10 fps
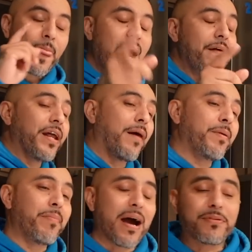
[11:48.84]
and then I'll
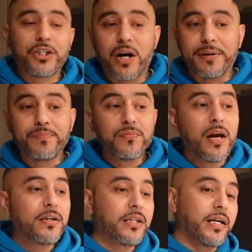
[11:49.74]
be back with y'all
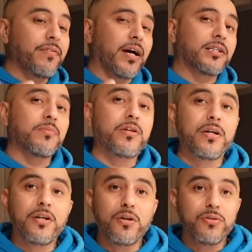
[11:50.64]
to give y'all some
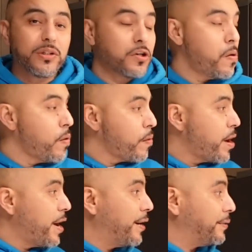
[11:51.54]
good news
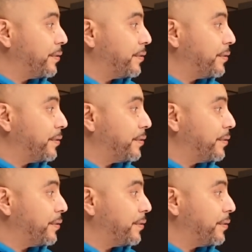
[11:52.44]
and